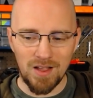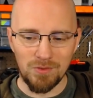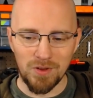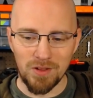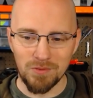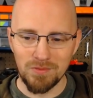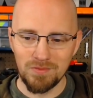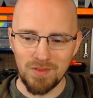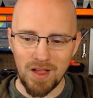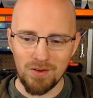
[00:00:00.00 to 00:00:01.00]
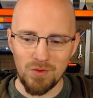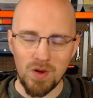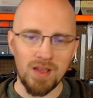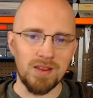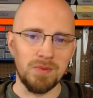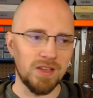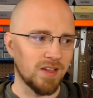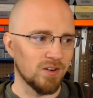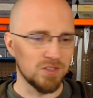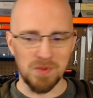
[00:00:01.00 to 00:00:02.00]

I don't know. I don't know why anybody cares